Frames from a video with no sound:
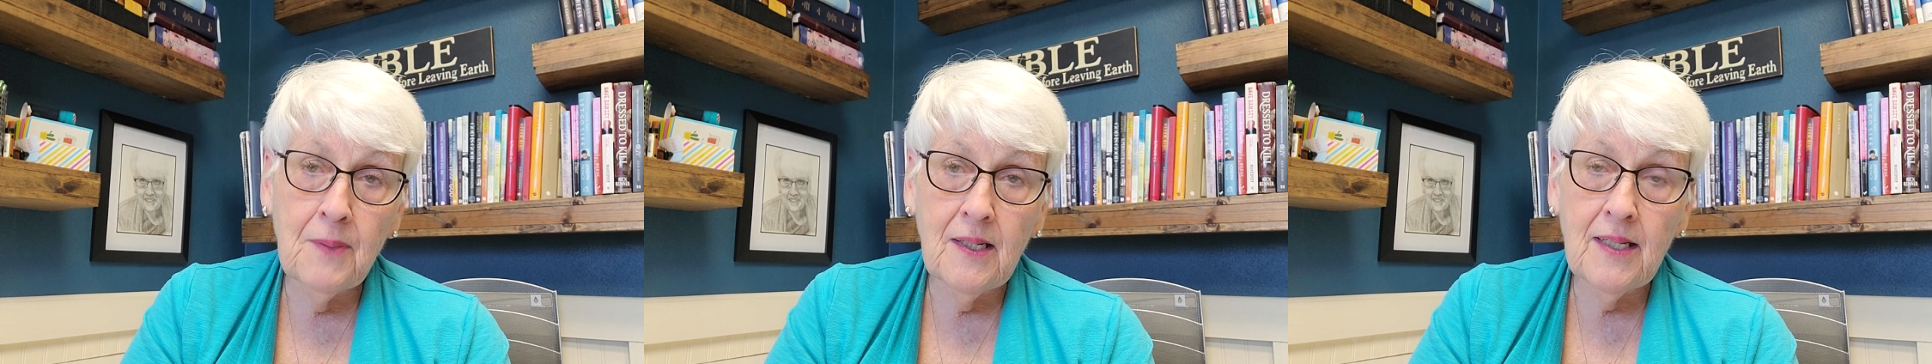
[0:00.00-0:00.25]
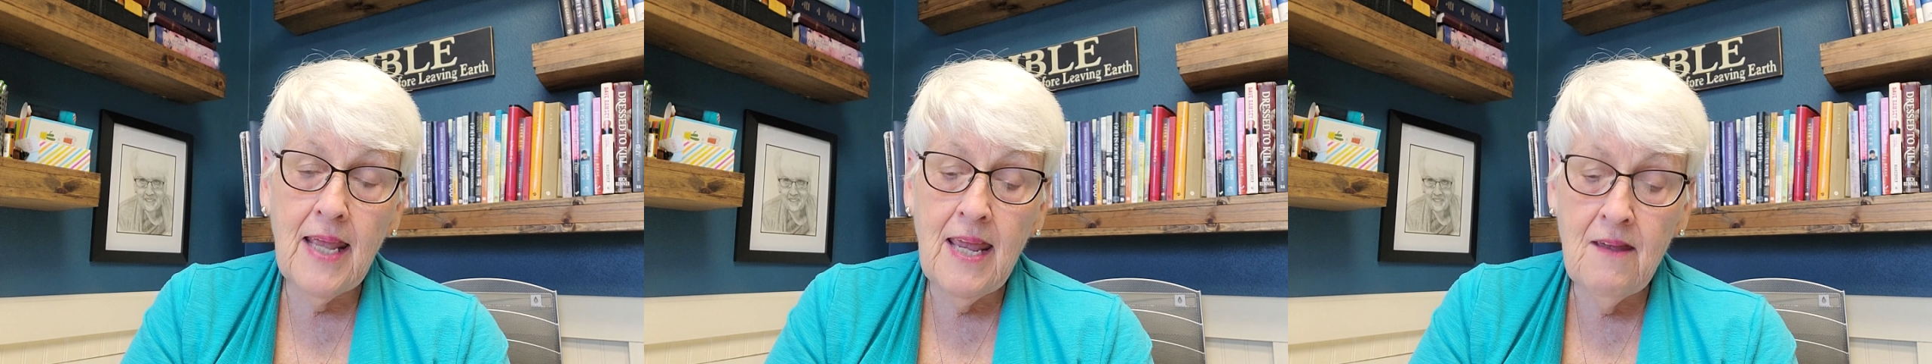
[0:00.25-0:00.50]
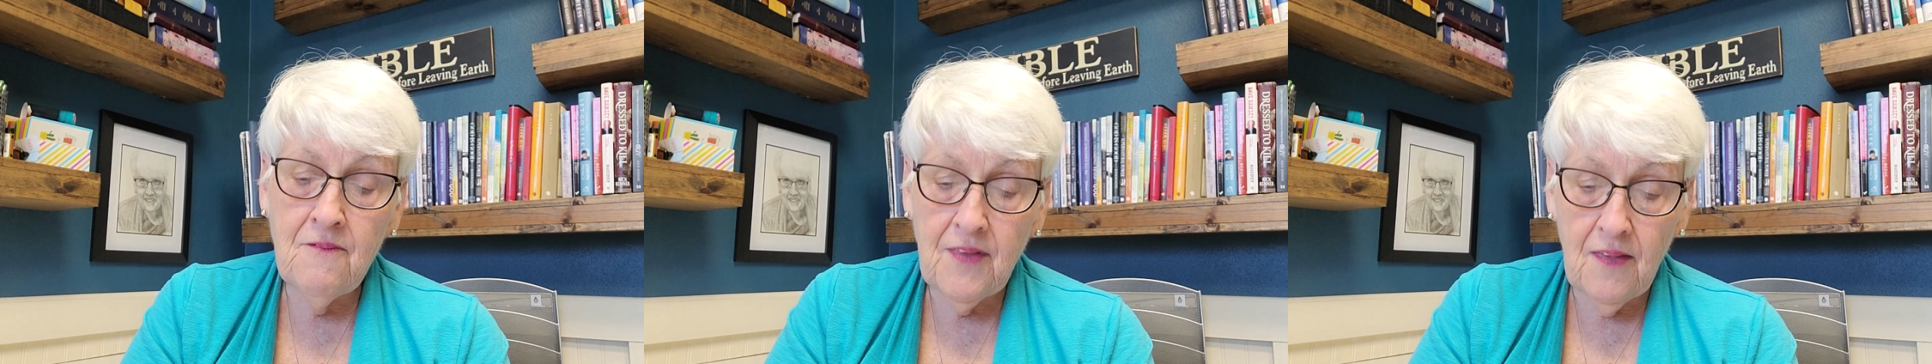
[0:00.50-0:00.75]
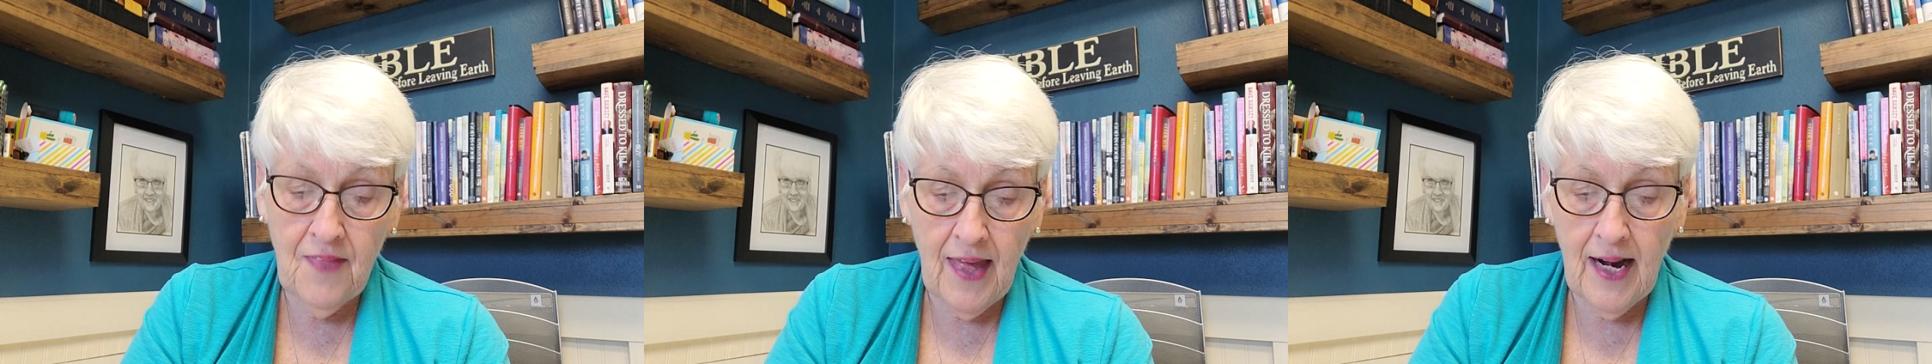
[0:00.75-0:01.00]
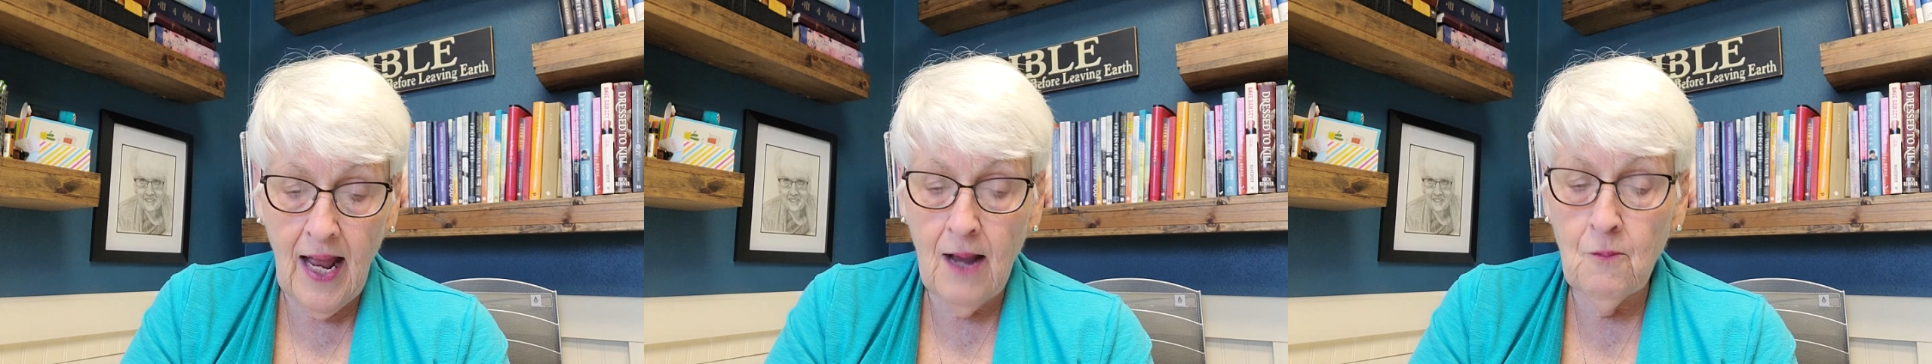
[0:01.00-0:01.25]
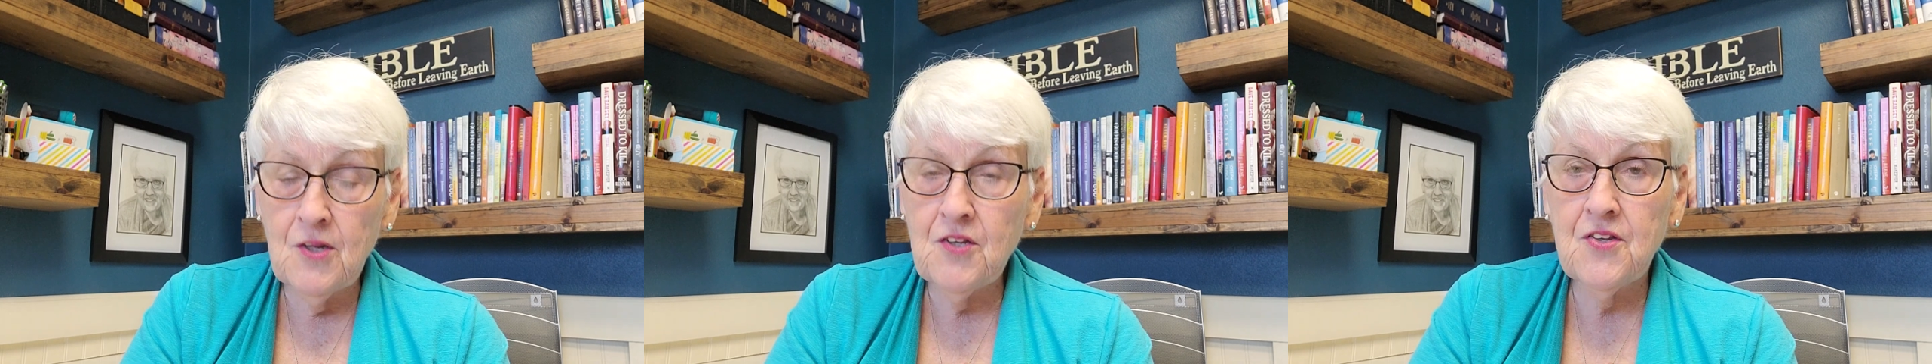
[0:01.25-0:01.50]
believed that I
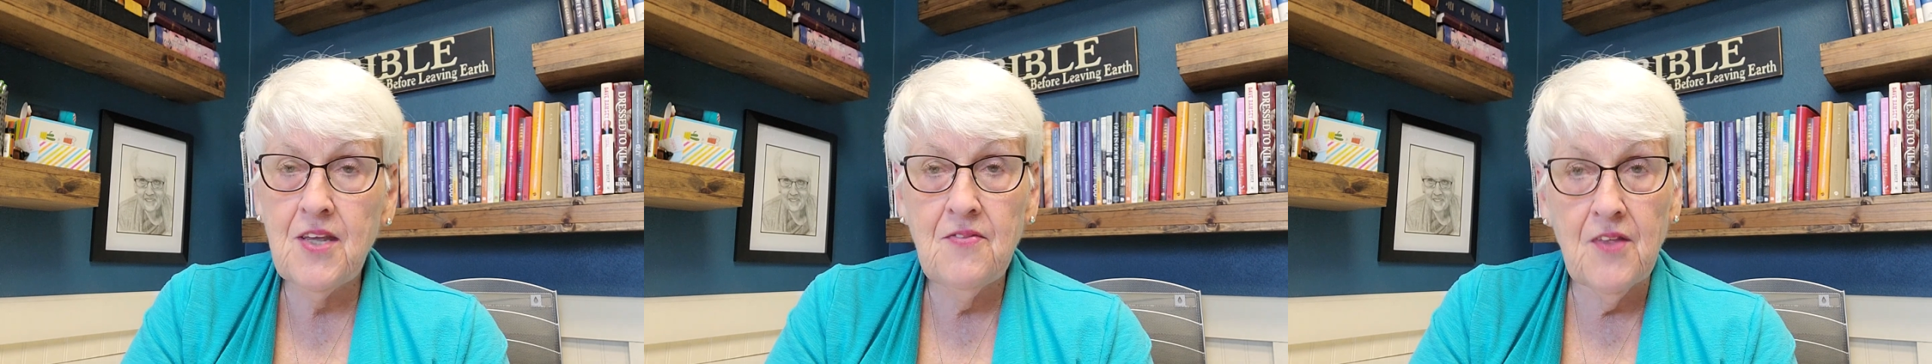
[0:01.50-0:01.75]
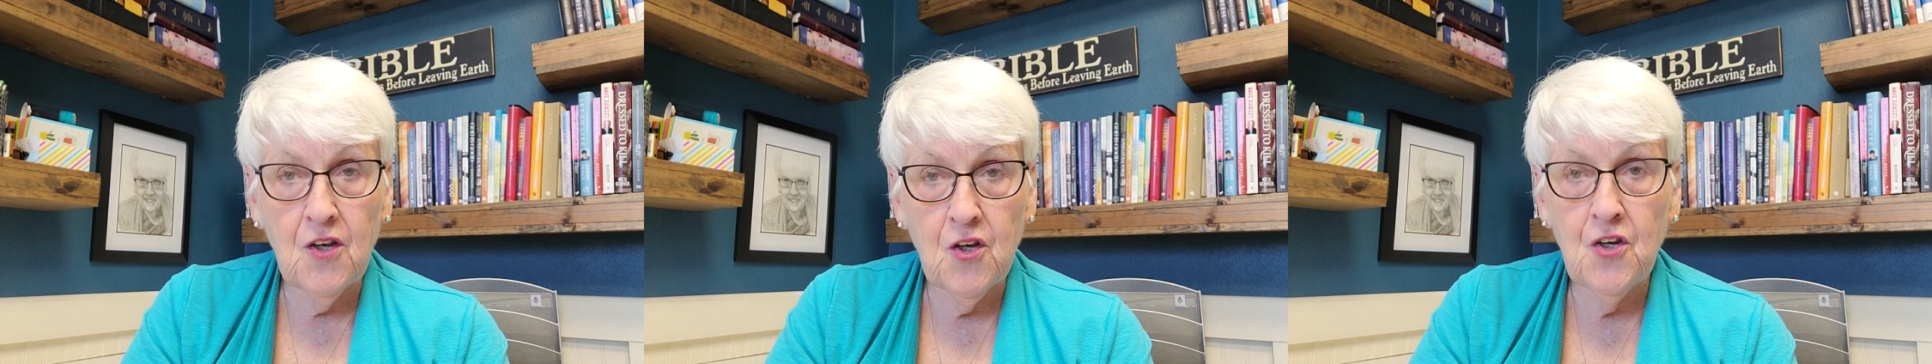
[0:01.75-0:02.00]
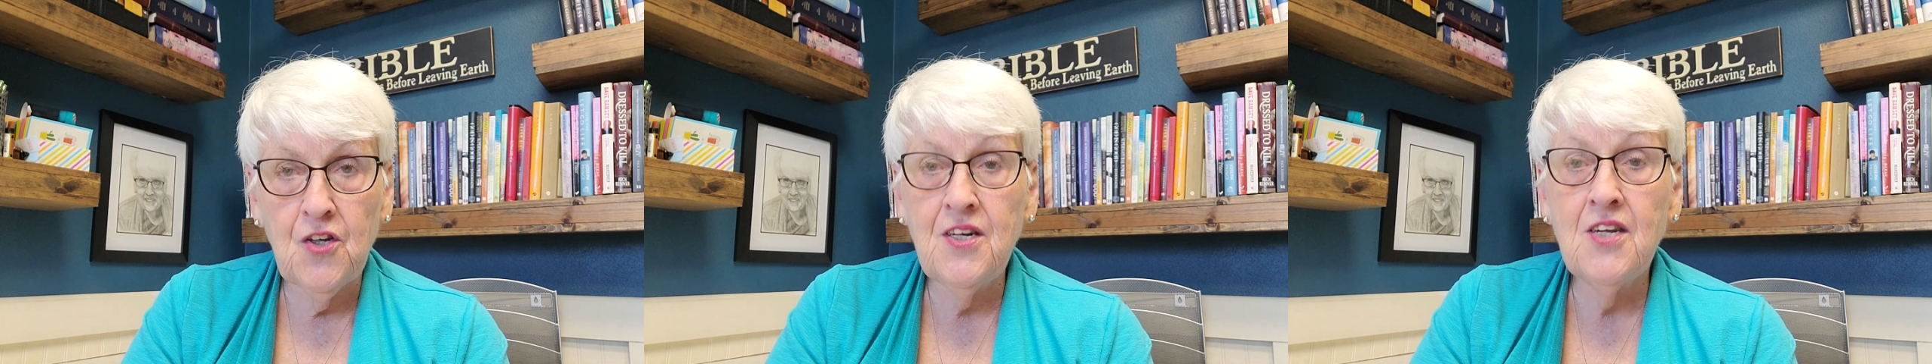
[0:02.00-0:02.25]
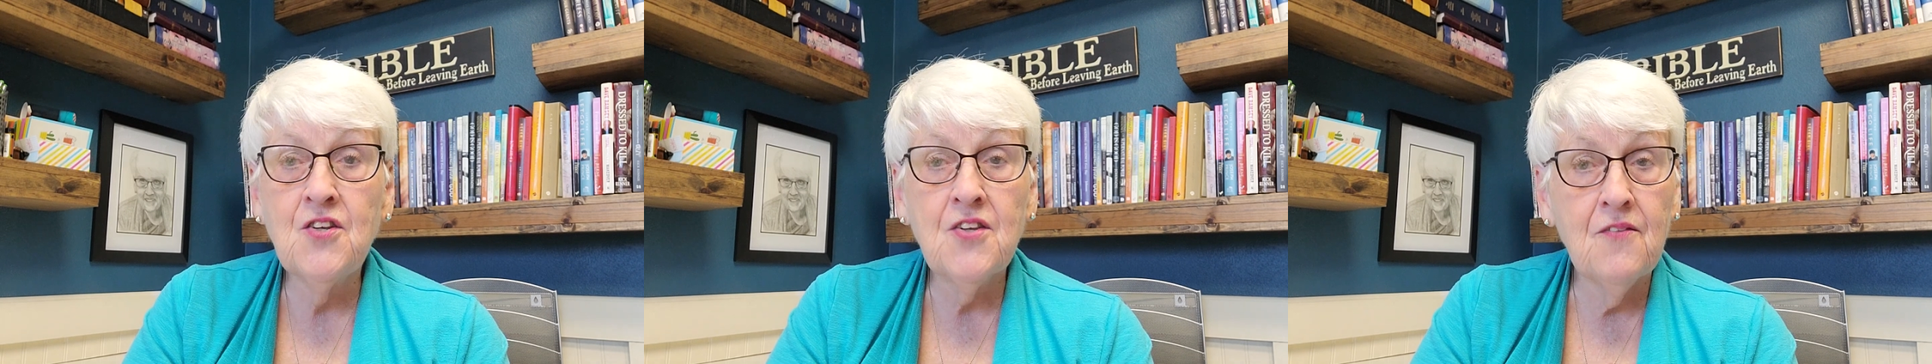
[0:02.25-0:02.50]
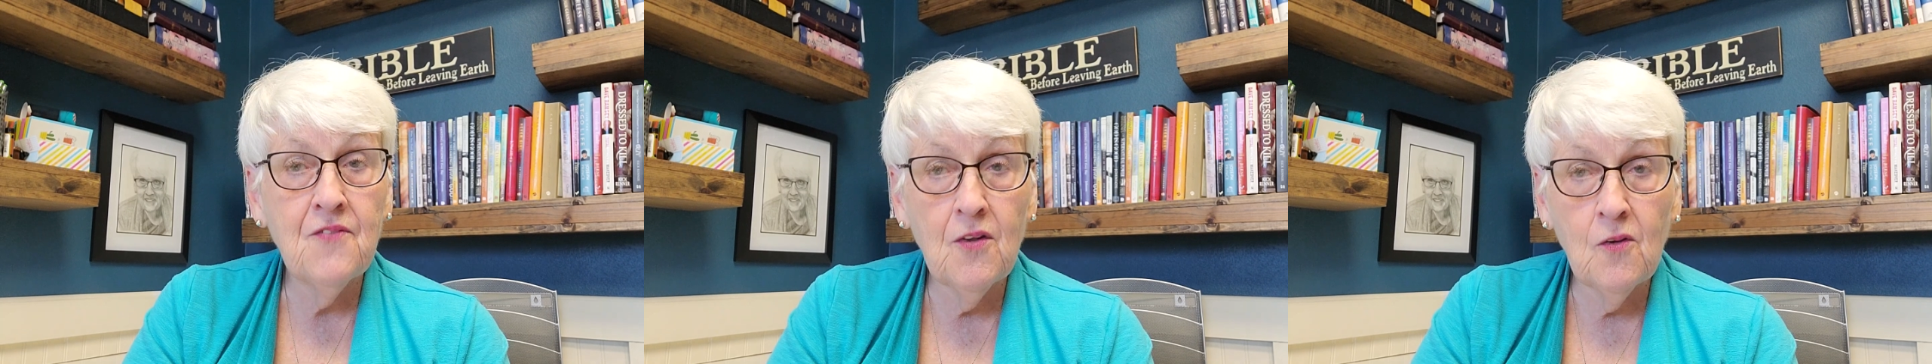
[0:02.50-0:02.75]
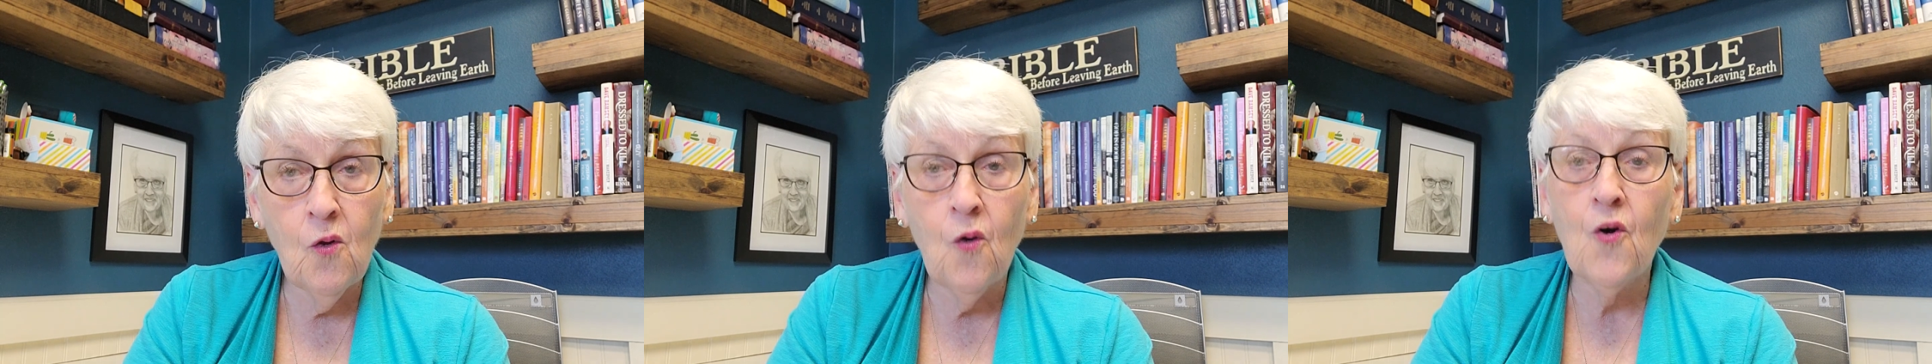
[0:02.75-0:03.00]
would see the goodness of the
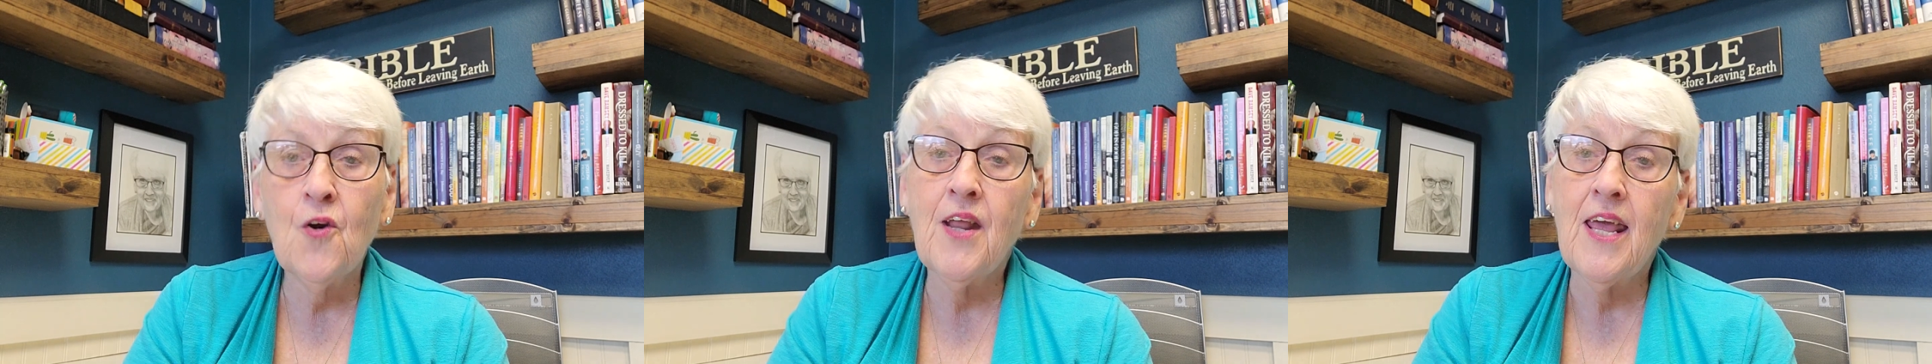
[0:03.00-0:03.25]
Lord